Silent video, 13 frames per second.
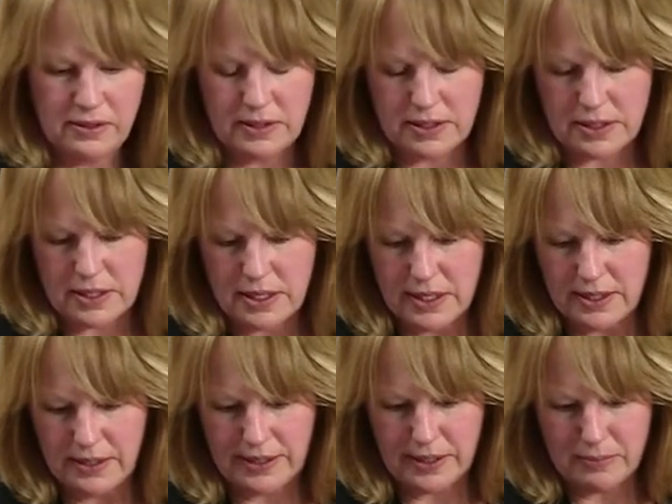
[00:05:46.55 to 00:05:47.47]
because it's
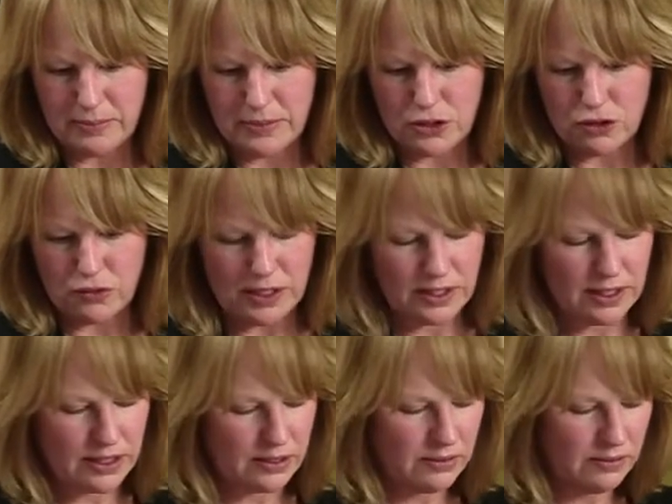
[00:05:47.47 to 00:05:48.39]
kind of like a mystery
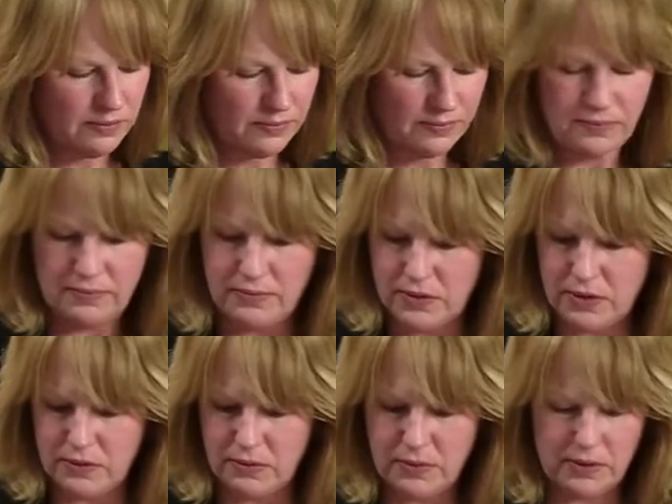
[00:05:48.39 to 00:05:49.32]
in there.
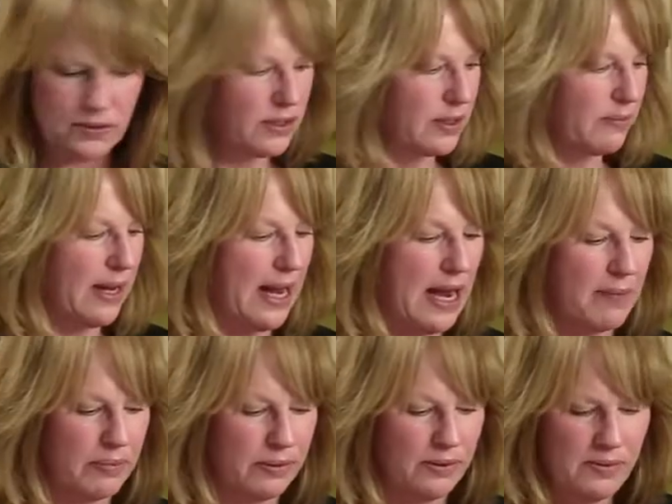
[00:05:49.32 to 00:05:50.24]
So there's some
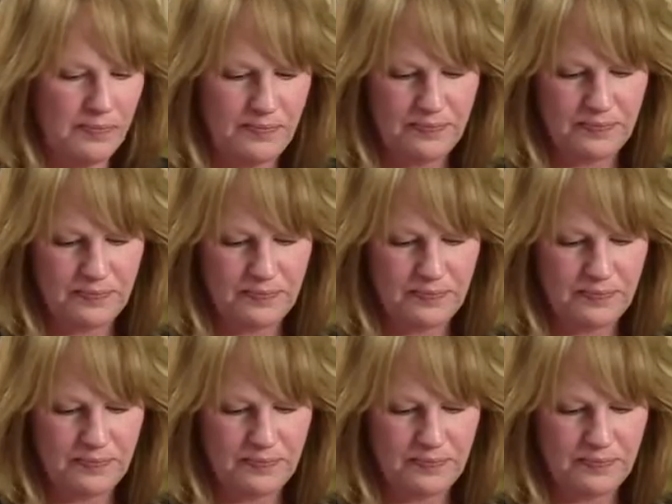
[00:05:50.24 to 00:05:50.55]
apple.